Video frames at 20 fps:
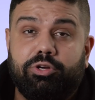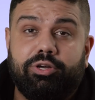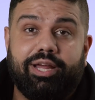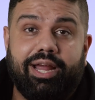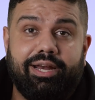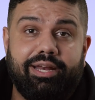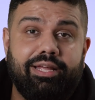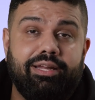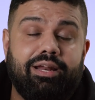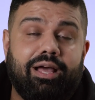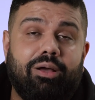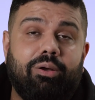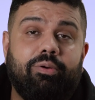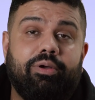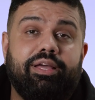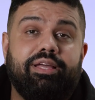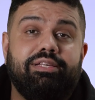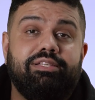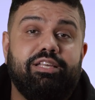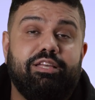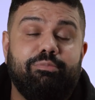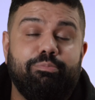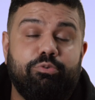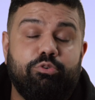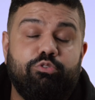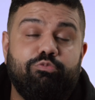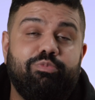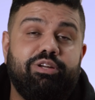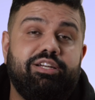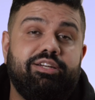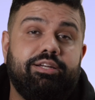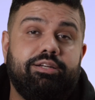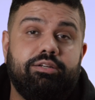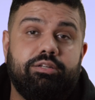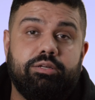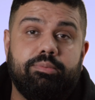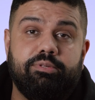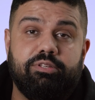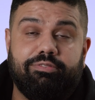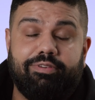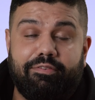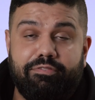you're getting now is improvement in terms of